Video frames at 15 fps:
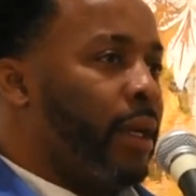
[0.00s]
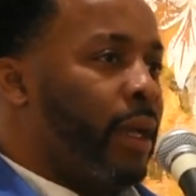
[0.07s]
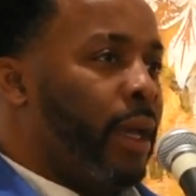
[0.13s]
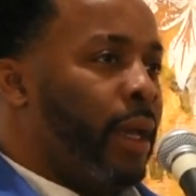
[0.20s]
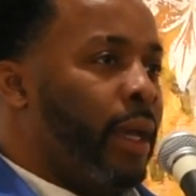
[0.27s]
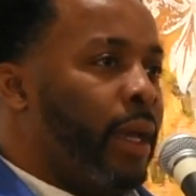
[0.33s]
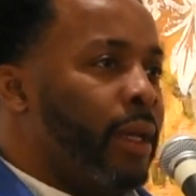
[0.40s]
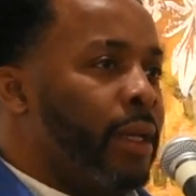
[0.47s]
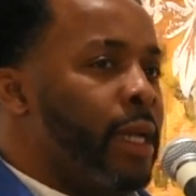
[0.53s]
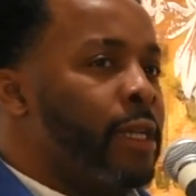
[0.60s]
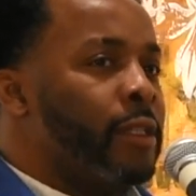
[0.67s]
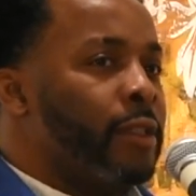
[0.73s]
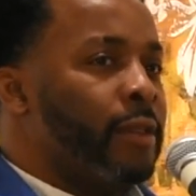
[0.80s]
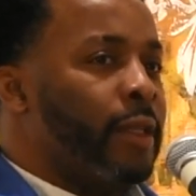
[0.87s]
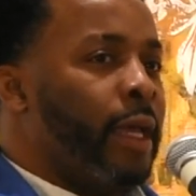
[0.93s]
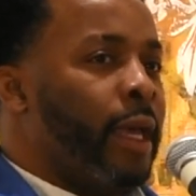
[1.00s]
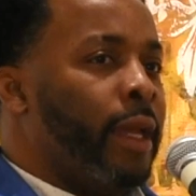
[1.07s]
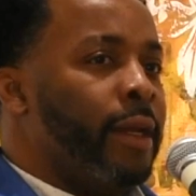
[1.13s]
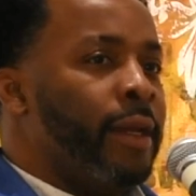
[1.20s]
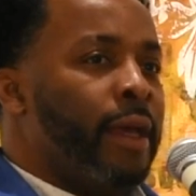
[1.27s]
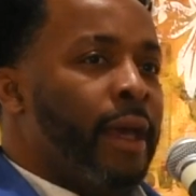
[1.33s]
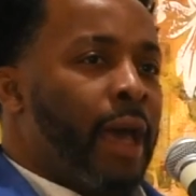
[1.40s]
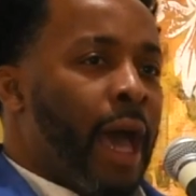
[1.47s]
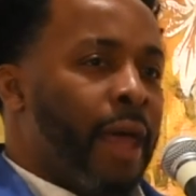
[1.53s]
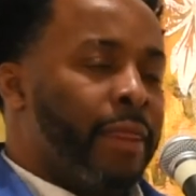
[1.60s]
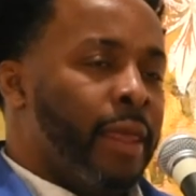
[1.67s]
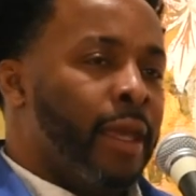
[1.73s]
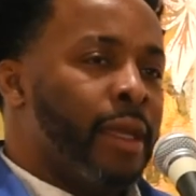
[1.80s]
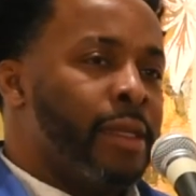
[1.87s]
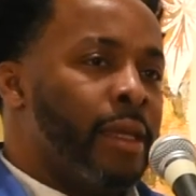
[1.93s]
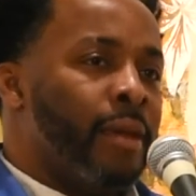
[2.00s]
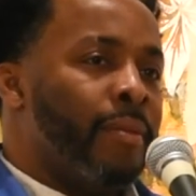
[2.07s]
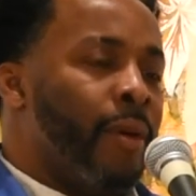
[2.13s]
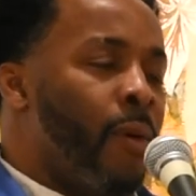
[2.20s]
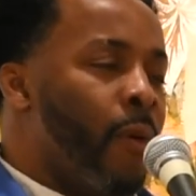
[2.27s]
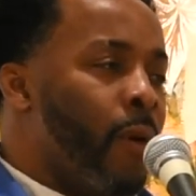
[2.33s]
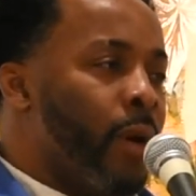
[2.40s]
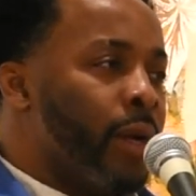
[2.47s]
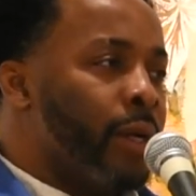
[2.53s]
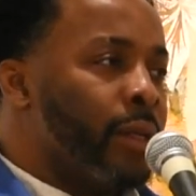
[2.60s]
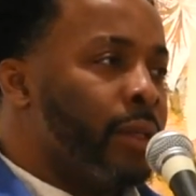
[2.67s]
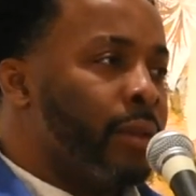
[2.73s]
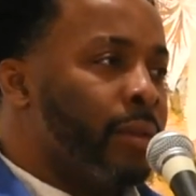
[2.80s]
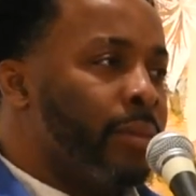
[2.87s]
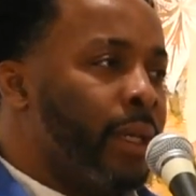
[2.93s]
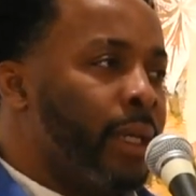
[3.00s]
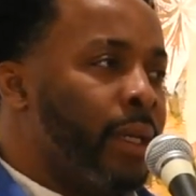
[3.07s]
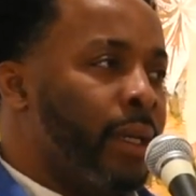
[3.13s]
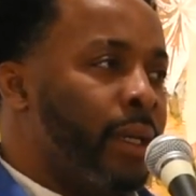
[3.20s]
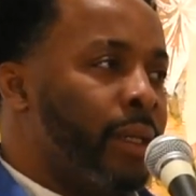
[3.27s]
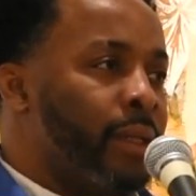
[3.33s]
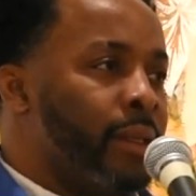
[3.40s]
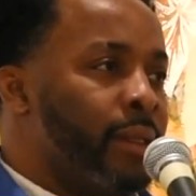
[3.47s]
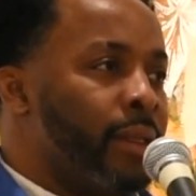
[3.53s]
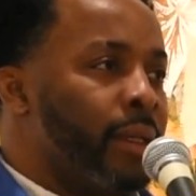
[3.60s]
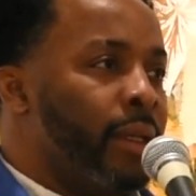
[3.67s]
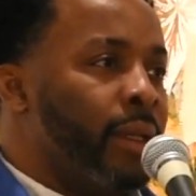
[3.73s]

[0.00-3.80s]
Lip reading: and and I think it's important because